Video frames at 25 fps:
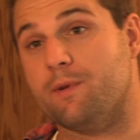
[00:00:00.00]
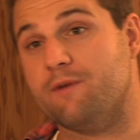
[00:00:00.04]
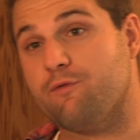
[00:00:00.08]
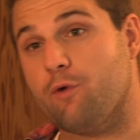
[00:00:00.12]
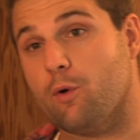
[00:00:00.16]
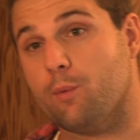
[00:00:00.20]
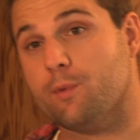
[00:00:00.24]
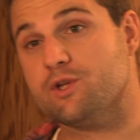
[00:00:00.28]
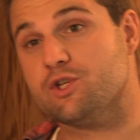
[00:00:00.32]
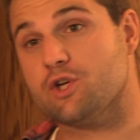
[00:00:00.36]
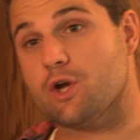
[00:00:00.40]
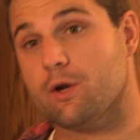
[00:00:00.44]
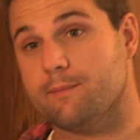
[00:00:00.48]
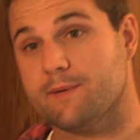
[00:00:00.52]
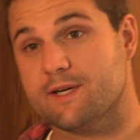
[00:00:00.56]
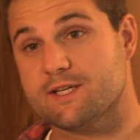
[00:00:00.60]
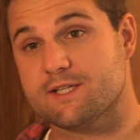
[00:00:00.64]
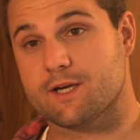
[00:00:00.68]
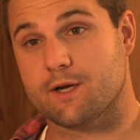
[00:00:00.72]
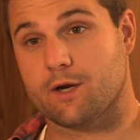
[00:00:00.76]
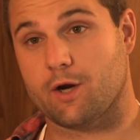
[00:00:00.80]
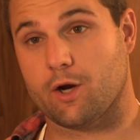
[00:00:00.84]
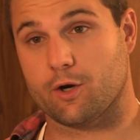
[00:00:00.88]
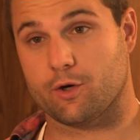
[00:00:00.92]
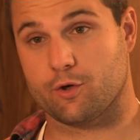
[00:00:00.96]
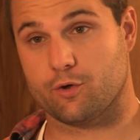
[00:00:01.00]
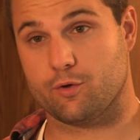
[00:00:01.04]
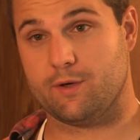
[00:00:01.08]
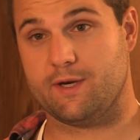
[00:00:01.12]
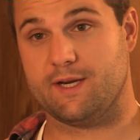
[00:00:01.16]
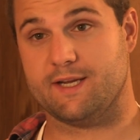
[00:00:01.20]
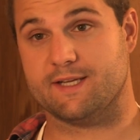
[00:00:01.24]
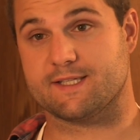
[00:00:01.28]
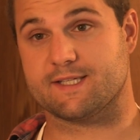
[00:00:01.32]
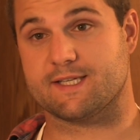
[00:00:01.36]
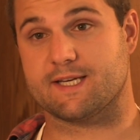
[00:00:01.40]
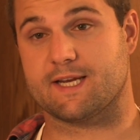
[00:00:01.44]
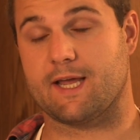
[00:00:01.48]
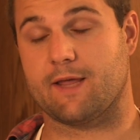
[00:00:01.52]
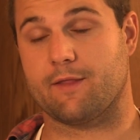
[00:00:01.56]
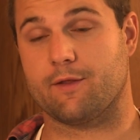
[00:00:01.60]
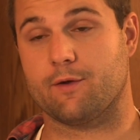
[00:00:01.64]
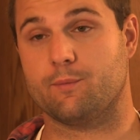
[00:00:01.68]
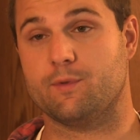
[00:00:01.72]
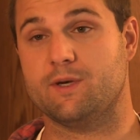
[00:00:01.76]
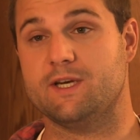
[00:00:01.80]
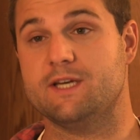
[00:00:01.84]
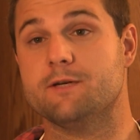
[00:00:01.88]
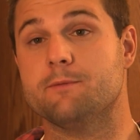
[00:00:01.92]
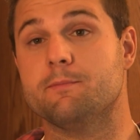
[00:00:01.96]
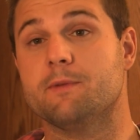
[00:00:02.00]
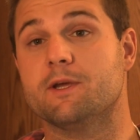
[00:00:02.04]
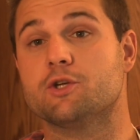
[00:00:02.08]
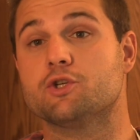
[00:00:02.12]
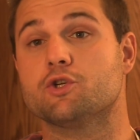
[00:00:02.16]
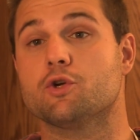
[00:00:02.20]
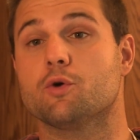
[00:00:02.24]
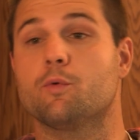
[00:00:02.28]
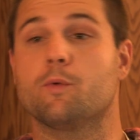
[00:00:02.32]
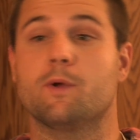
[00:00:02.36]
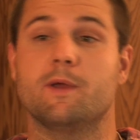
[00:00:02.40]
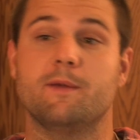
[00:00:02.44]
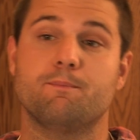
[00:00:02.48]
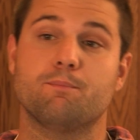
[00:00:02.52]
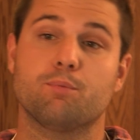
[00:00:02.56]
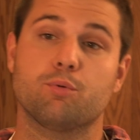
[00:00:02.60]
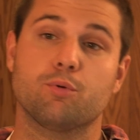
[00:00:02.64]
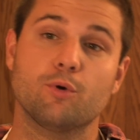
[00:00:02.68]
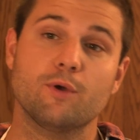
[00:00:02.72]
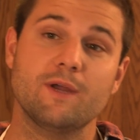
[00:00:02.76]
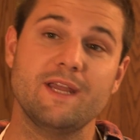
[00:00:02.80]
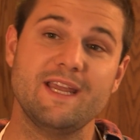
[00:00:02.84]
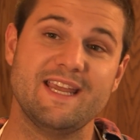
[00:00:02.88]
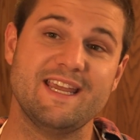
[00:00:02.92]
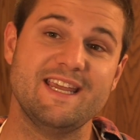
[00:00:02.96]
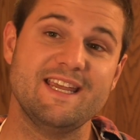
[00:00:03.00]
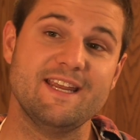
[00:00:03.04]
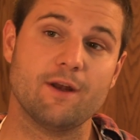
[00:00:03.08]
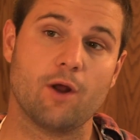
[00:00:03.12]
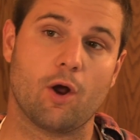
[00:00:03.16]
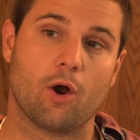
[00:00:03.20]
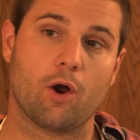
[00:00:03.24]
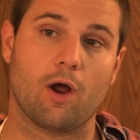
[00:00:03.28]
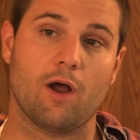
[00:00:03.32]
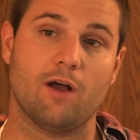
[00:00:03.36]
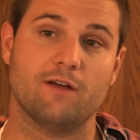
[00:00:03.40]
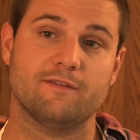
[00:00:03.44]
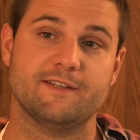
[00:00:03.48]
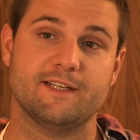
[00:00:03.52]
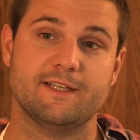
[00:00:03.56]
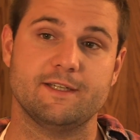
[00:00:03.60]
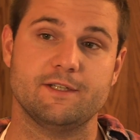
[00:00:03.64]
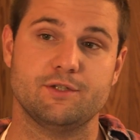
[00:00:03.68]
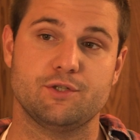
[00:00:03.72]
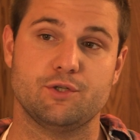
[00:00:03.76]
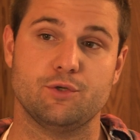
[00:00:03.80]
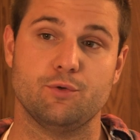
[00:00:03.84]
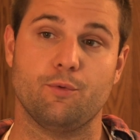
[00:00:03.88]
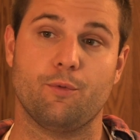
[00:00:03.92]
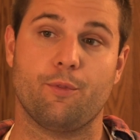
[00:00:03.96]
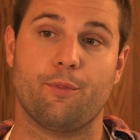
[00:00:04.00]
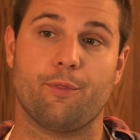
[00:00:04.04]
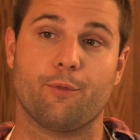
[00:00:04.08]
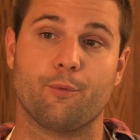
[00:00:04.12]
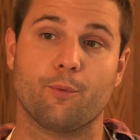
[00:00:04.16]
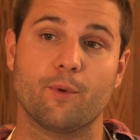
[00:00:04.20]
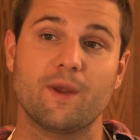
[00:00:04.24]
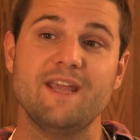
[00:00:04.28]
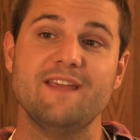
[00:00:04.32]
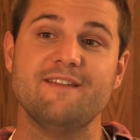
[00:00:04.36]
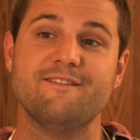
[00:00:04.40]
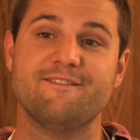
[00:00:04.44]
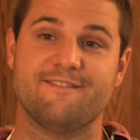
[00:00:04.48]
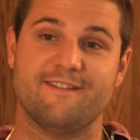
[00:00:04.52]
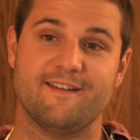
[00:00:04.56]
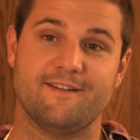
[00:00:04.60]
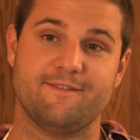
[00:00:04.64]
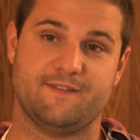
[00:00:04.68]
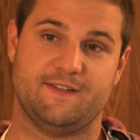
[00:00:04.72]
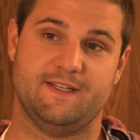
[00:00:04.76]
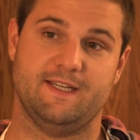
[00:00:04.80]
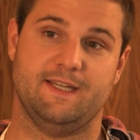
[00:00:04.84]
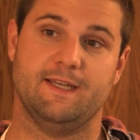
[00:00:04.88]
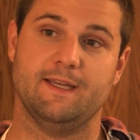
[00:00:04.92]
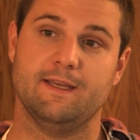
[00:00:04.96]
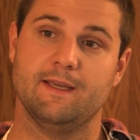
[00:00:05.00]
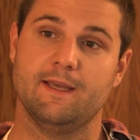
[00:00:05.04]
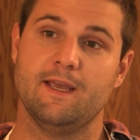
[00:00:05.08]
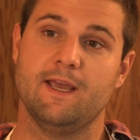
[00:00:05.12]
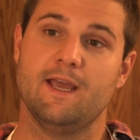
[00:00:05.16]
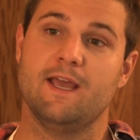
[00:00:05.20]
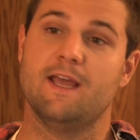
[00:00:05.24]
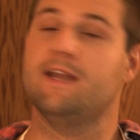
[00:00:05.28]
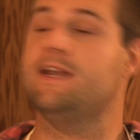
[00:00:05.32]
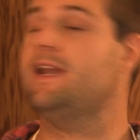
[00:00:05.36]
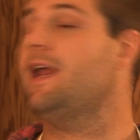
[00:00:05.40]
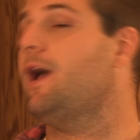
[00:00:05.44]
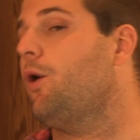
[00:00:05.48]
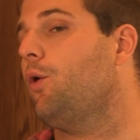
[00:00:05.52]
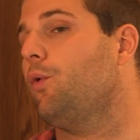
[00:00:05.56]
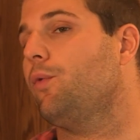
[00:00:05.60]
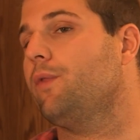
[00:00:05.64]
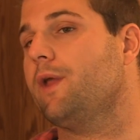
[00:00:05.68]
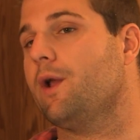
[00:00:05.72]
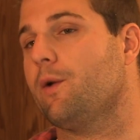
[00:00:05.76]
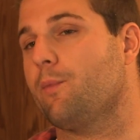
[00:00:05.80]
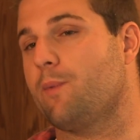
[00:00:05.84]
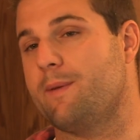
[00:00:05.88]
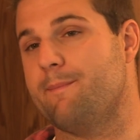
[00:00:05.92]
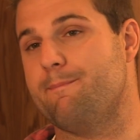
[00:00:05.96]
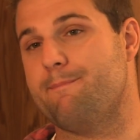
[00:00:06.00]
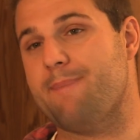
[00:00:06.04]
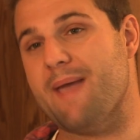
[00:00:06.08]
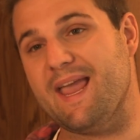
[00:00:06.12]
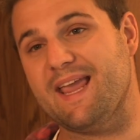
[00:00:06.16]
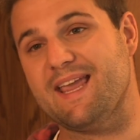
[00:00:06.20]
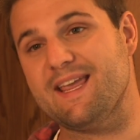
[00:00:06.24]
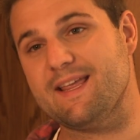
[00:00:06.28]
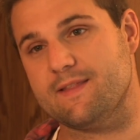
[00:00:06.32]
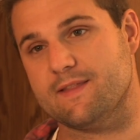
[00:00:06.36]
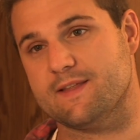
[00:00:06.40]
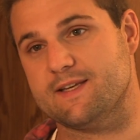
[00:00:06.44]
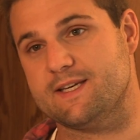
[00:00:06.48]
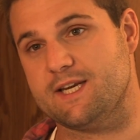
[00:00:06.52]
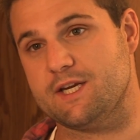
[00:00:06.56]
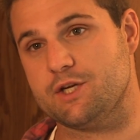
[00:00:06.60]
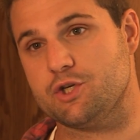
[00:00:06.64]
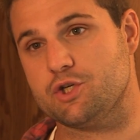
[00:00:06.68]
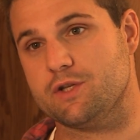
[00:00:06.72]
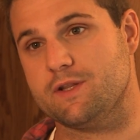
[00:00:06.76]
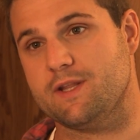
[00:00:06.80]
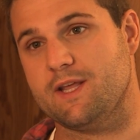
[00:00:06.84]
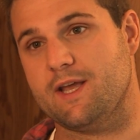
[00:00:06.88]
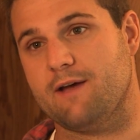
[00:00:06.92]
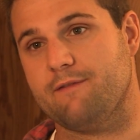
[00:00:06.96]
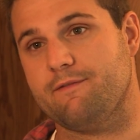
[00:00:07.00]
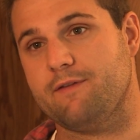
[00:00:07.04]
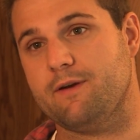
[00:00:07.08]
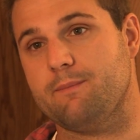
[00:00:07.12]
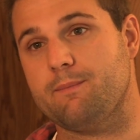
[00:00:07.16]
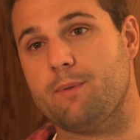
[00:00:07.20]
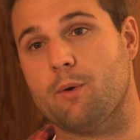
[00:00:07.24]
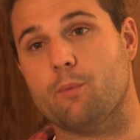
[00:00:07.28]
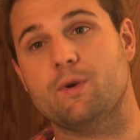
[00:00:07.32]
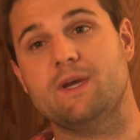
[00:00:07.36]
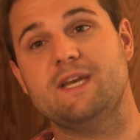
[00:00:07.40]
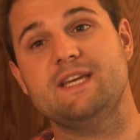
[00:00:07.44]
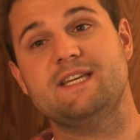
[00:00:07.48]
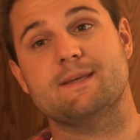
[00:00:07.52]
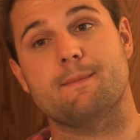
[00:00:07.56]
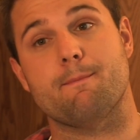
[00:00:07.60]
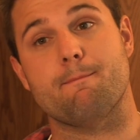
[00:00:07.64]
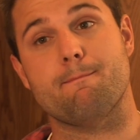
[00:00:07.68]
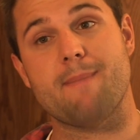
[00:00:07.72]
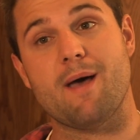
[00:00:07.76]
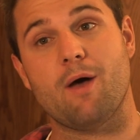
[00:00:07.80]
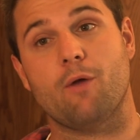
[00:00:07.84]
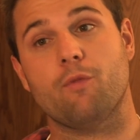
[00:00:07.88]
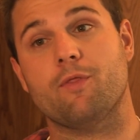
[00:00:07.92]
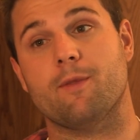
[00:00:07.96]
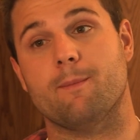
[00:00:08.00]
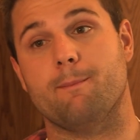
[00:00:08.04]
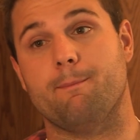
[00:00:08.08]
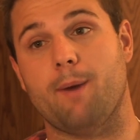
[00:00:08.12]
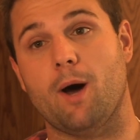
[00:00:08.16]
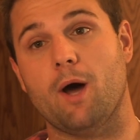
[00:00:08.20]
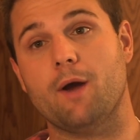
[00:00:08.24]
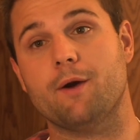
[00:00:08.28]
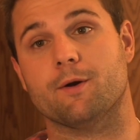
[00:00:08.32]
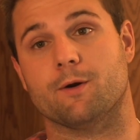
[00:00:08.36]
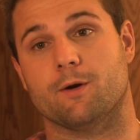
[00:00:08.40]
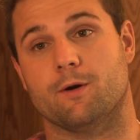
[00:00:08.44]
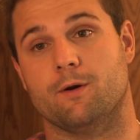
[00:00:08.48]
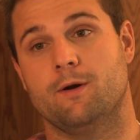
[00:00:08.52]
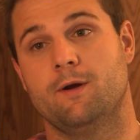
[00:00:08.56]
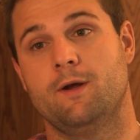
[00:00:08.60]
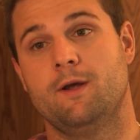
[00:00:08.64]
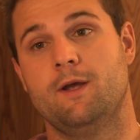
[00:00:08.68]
before we start mixing our ingredients together, we need to make sure we preheat our oven to 350. Not only are we baking the dish in the oven, but we need to melt the butter.